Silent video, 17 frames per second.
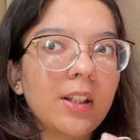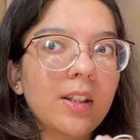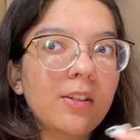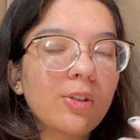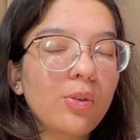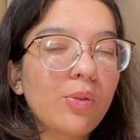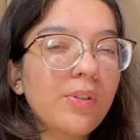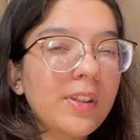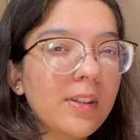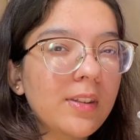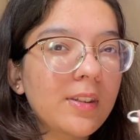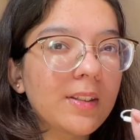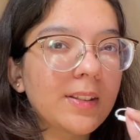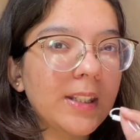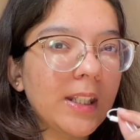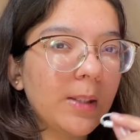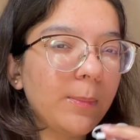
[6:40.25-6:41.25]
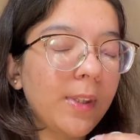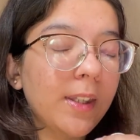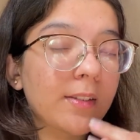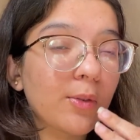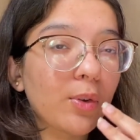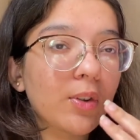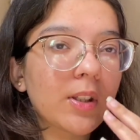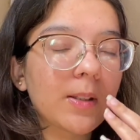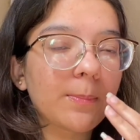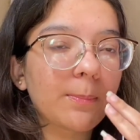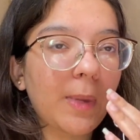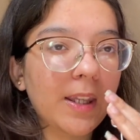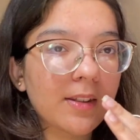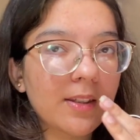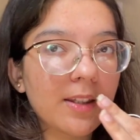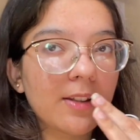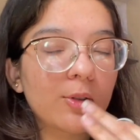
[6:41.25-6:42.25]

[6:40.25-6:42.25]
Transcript: It's so steamy, it's so spicy,